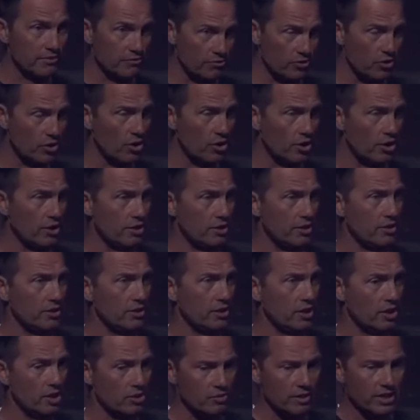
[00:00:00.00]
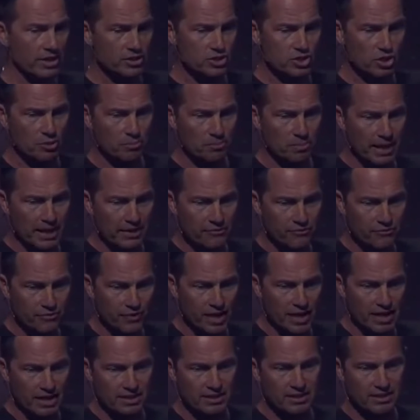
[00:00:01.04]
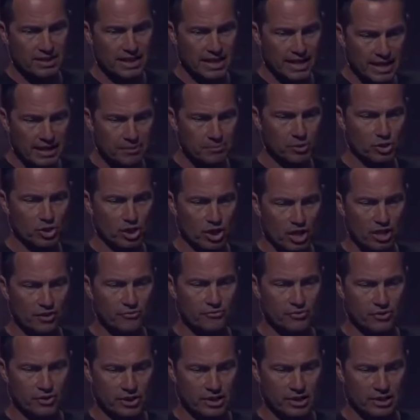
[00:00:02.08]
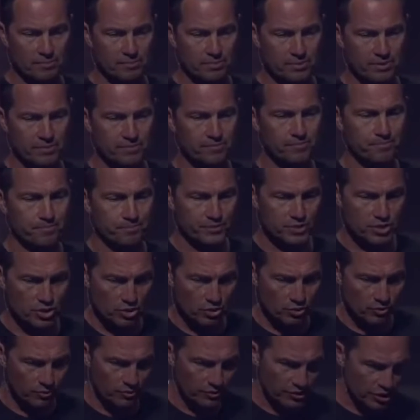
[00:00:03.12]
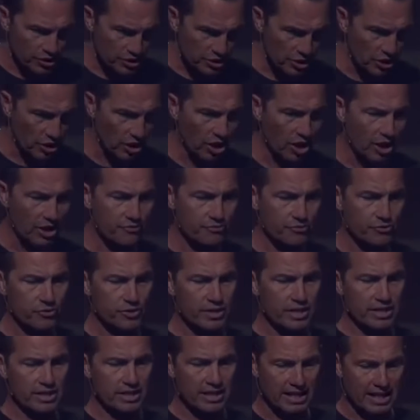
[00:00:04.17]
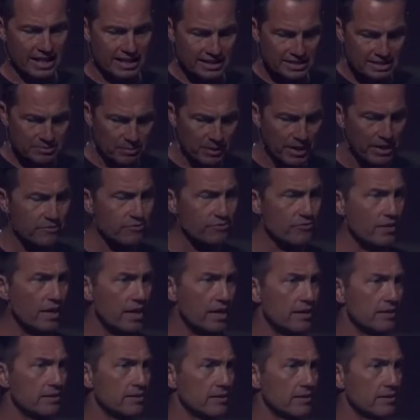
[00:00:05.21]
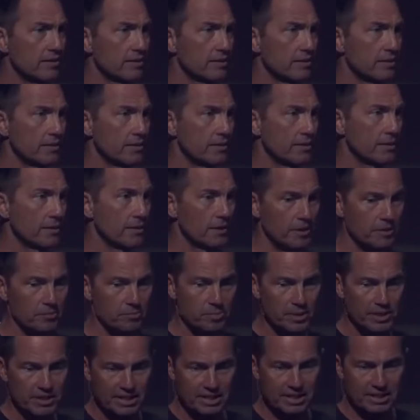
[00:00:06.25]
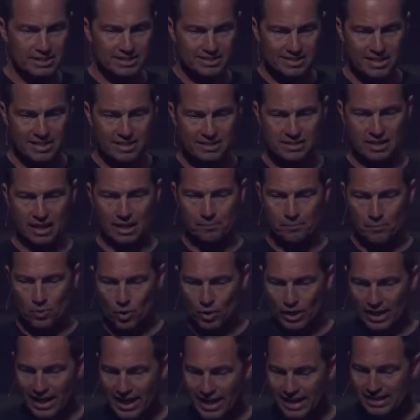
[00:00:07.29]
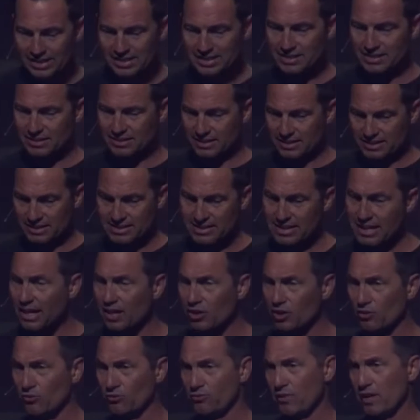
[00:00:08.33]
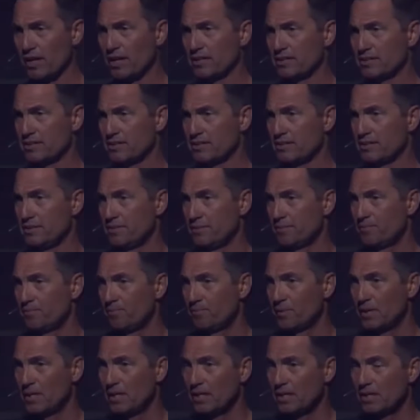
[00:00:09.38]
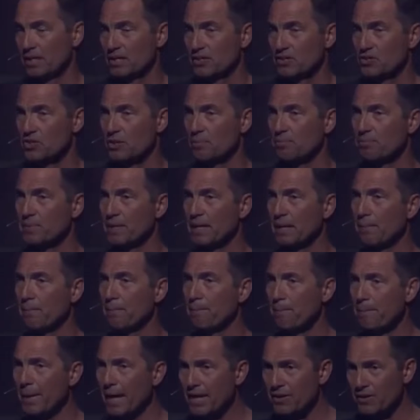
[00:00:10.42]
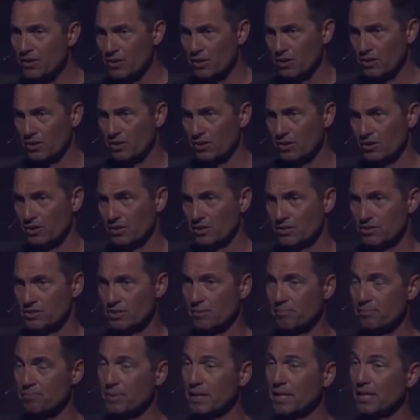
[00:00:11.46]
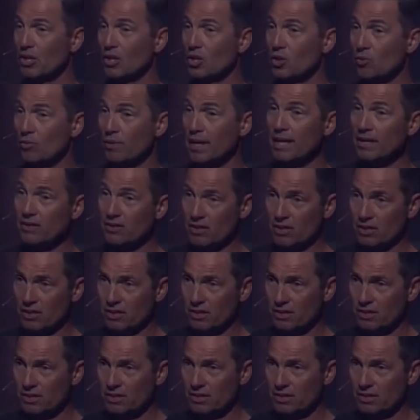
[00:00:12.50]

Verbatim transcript: of heart right? So by faith, Abel offered up. So there's an offering, and it's by faith. But then he says, a more excellent sacrifice, something better, something greater.